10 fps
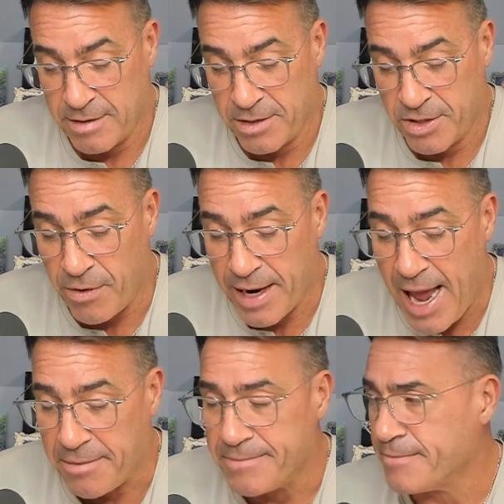So
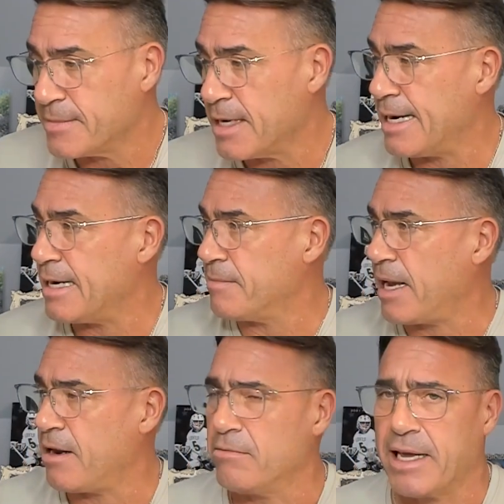again,
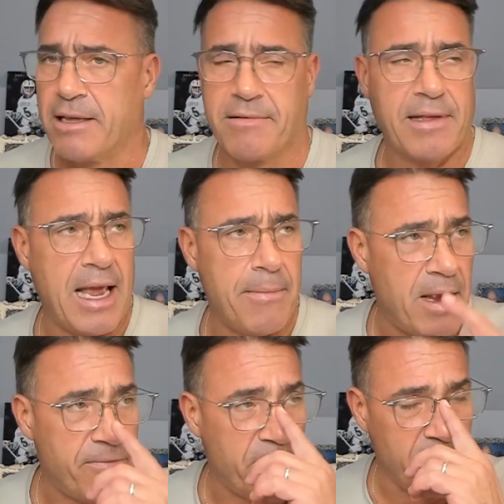I know they came
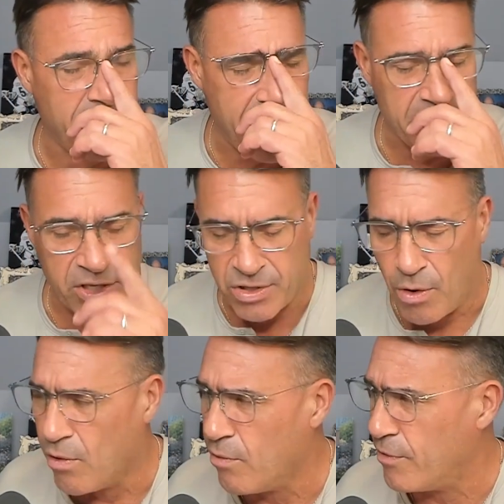after your gas
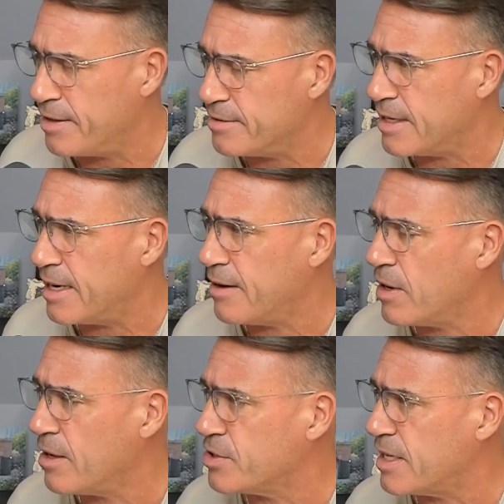stove, and they,
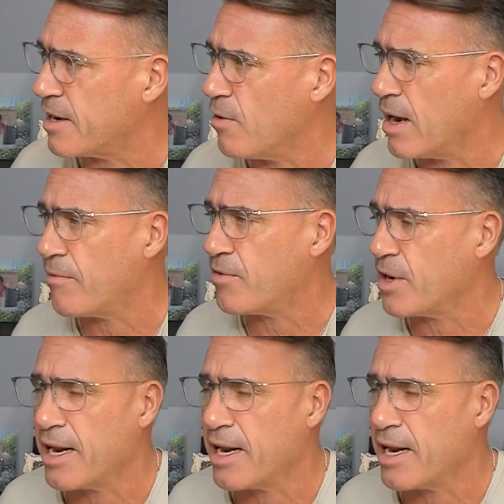what else they go after?